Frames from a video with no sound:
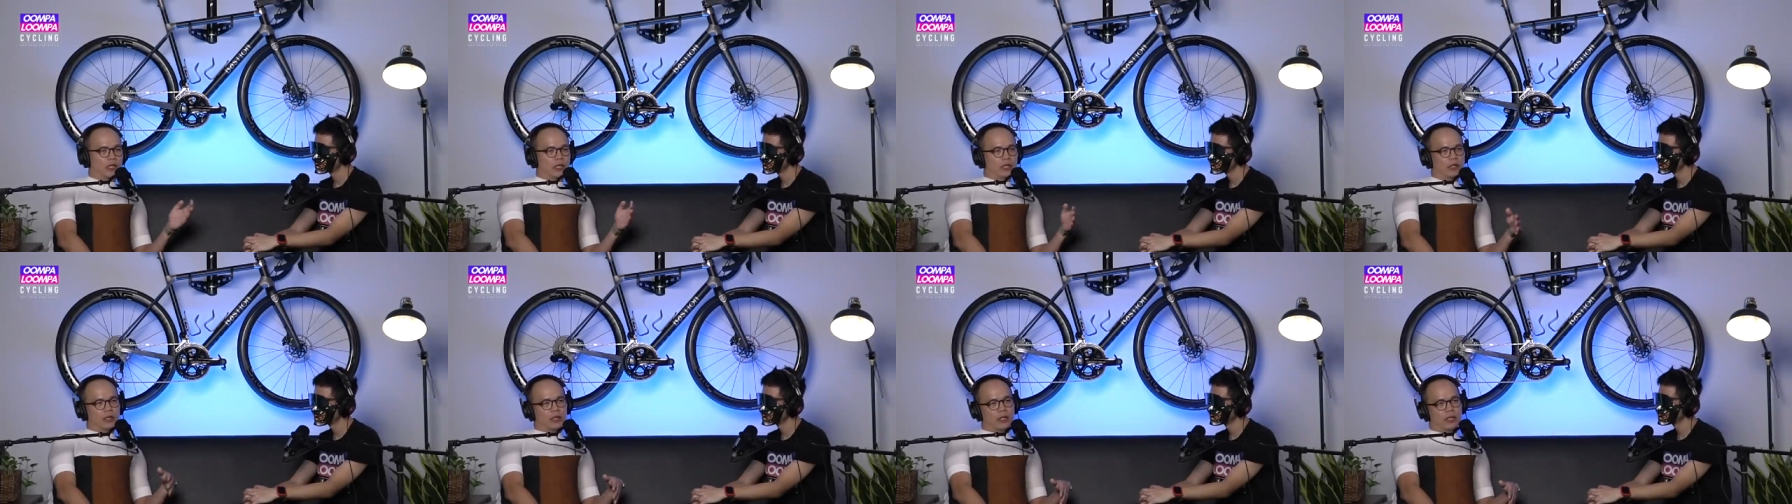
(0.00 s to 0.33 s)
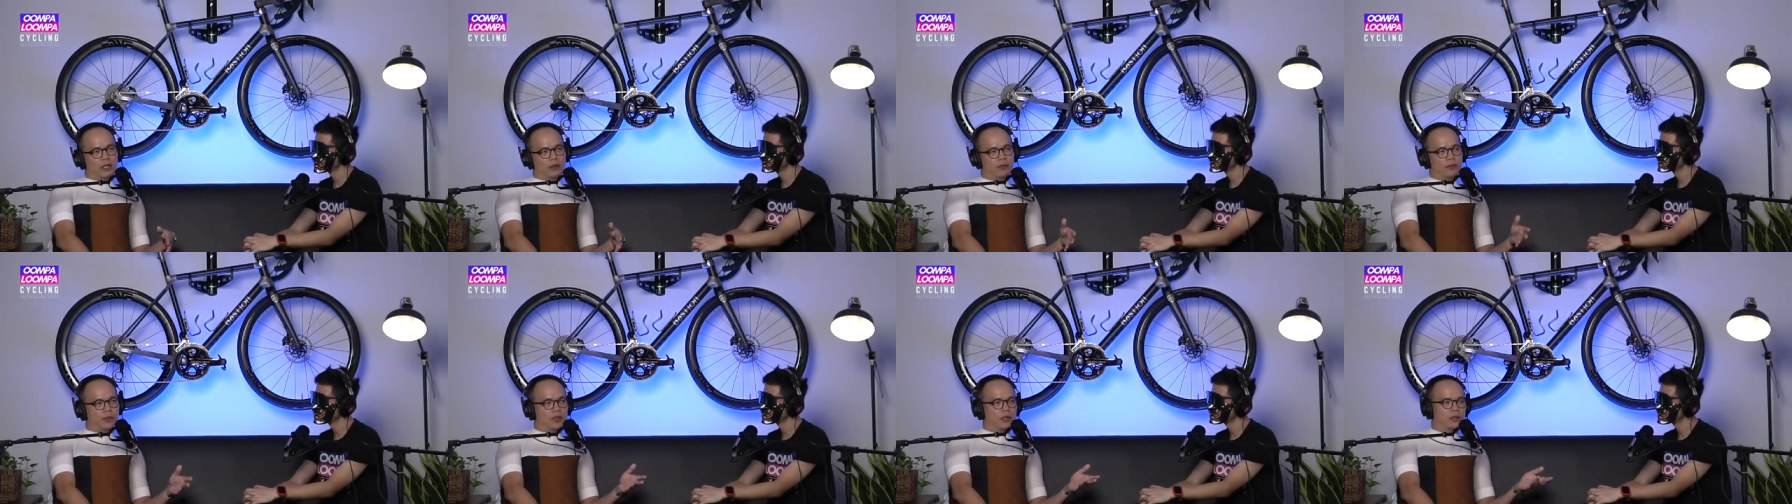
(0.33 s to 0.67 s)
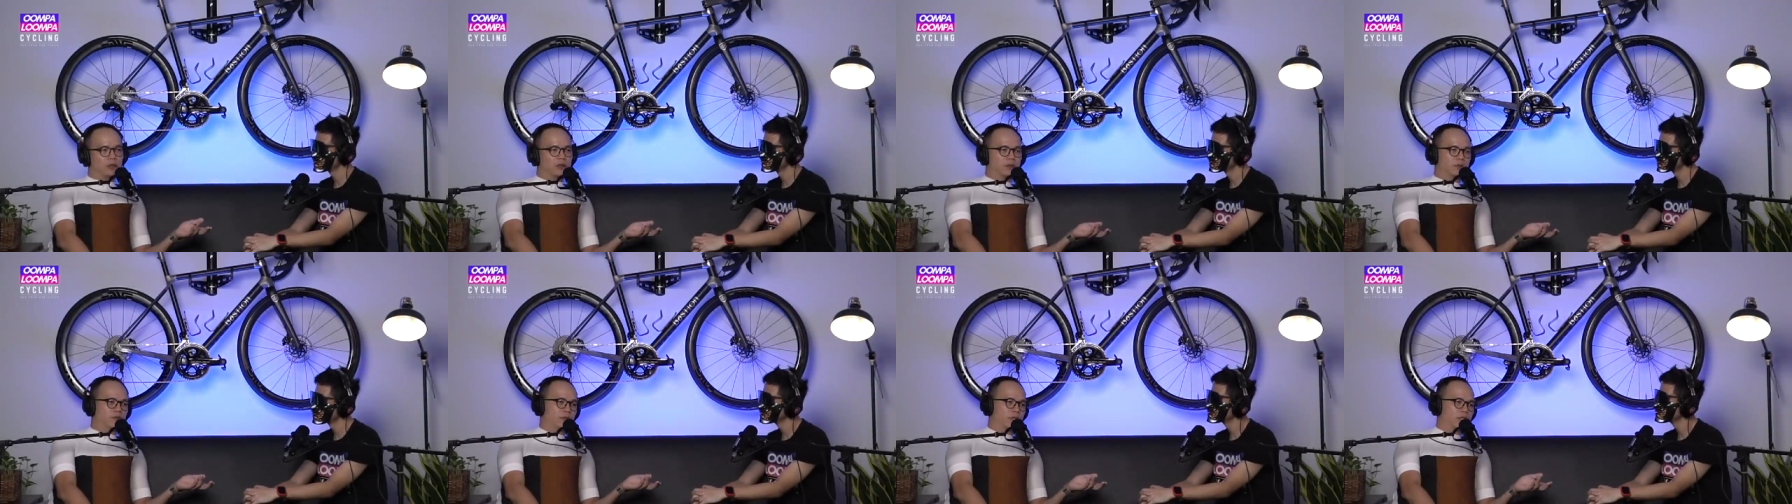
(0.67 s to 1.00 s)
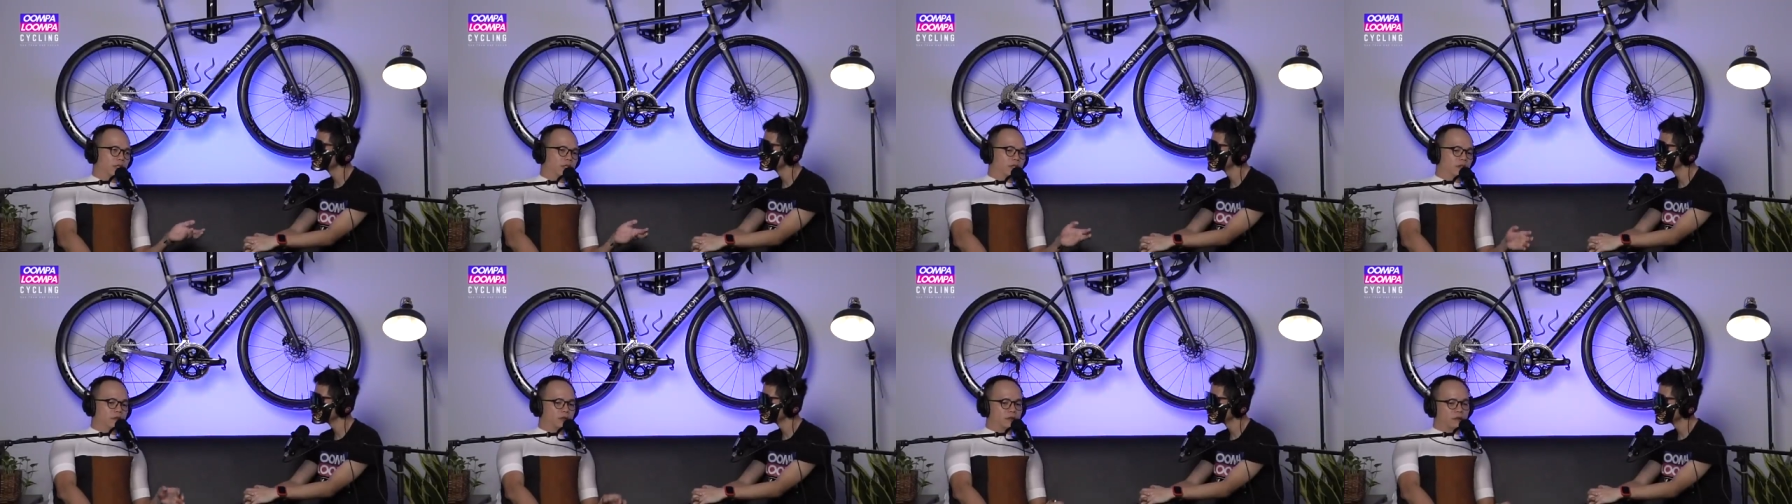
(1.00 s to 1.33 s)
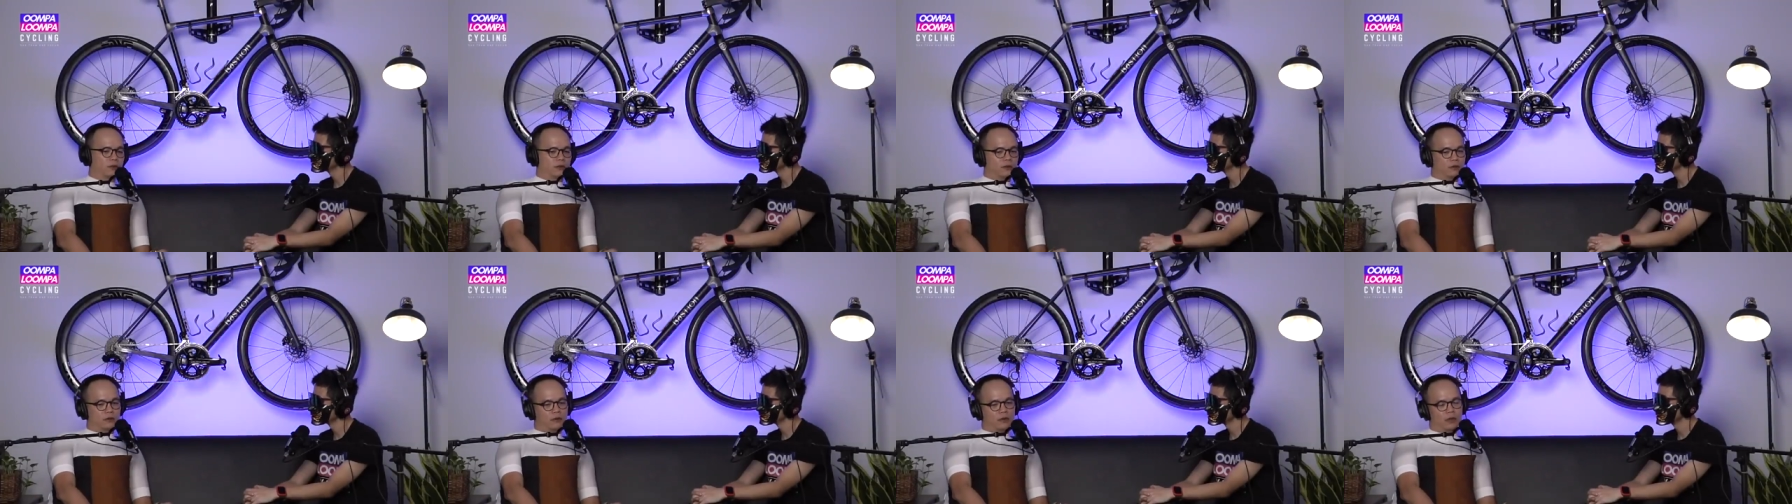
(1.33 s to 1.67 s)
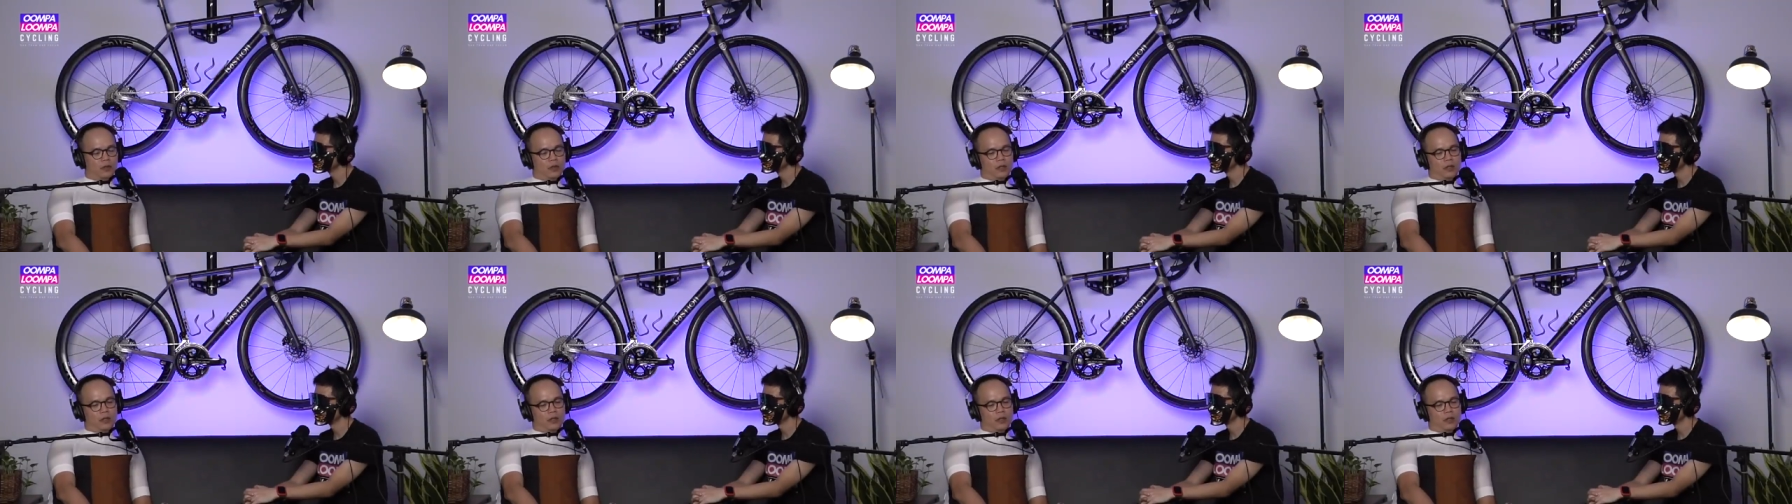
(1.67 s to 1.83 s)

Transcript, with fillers: I can climb, I can speed, you know.